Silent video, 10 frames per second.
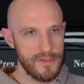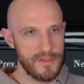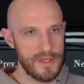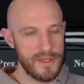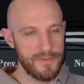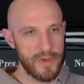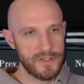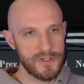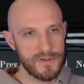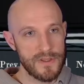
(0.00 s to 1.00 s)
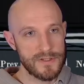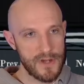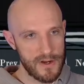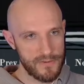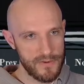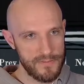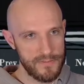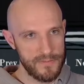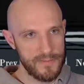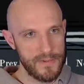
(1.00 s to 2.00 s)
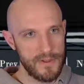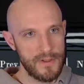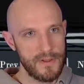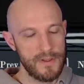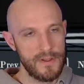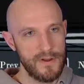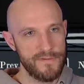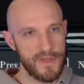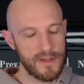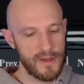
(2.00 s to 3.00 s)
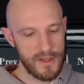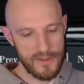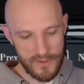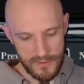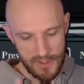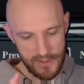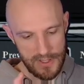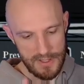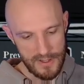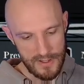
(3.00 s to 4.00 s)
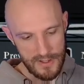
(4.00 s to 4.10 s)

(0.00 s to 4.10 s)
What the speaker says: the picture in the darkroom of that guy. He's holding the